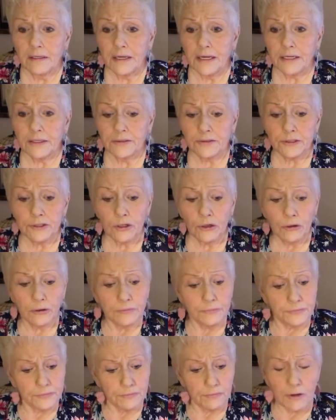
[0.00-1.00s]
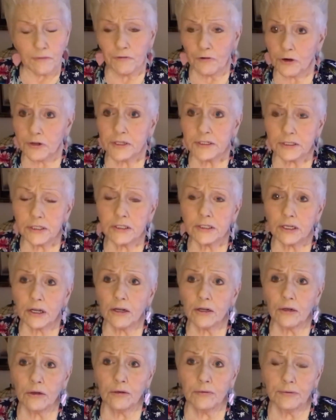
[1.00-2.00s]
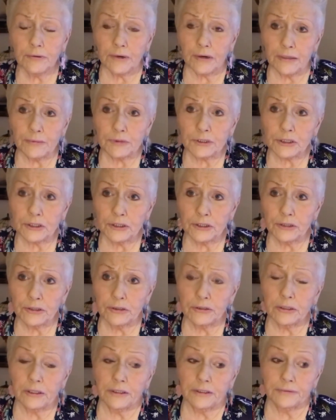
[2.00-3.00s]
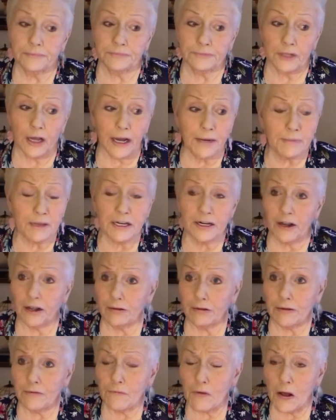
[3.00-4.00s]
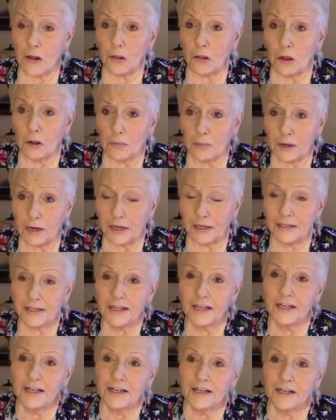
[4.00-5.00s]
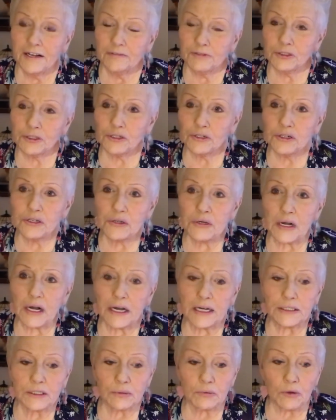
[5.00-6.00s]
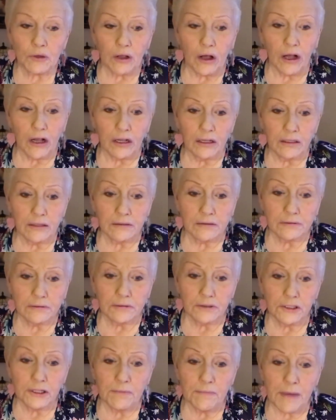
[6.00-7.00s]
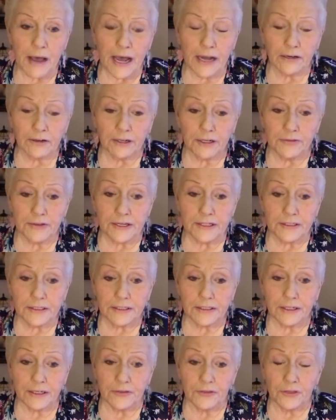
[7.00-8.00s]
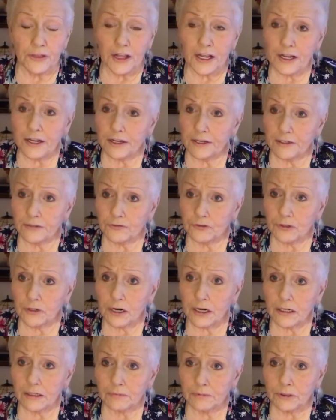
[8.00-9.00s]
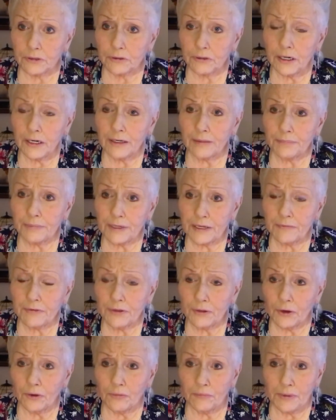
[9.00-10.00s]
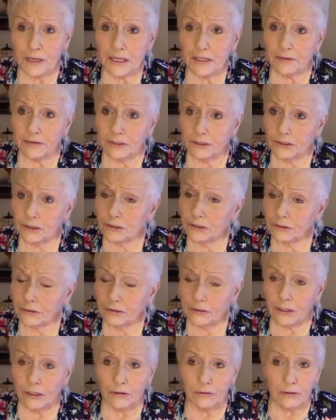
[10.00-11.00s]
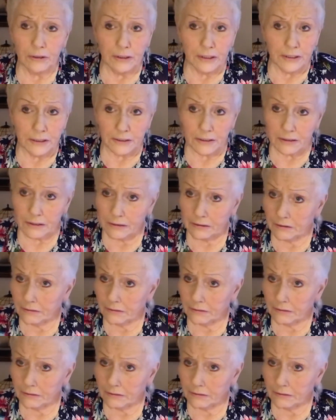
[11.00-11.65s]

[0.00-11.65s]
And so before this is all over, I'm sure, I may not live that long, but I'm sure you guys will all look back on this and think of Trump, even though being the totalist,